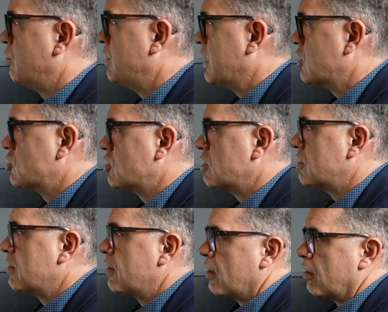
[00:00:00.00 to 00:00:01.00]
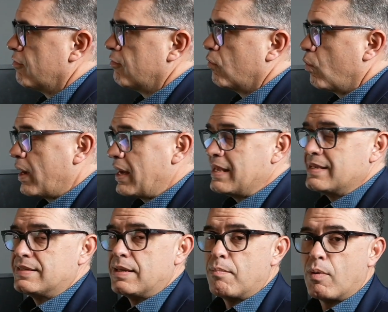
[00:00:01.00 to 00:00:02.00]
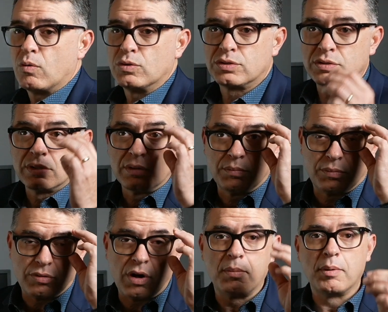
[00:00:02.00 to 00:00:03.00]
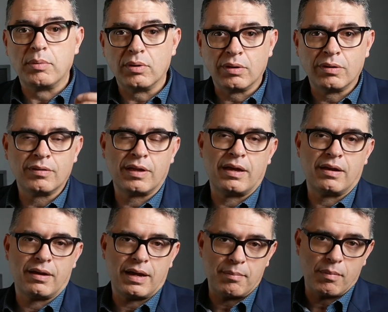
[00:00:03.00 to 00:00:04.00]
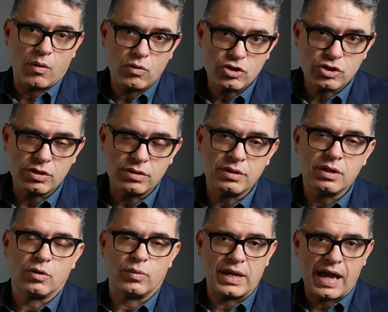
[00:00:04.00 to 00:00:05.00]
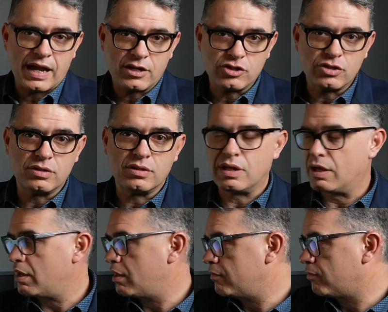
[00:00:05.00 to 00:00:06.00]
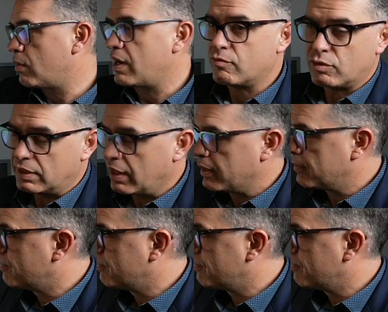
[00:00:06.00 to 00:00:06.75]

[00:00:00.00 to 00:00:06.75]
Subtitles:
a prediction of what is the most probable emotion reaction for every line.